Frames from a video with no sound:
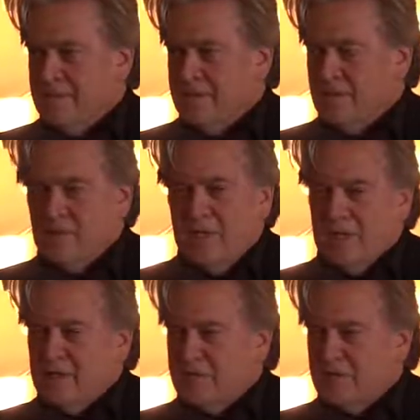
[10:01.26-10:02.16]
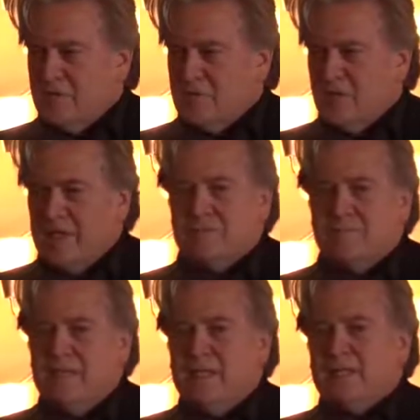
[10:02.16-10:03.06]
Negative interest rates
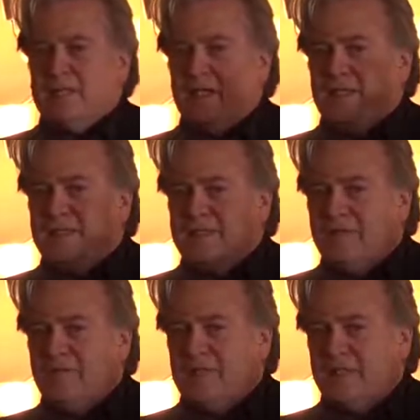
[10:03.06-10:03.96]
means a savings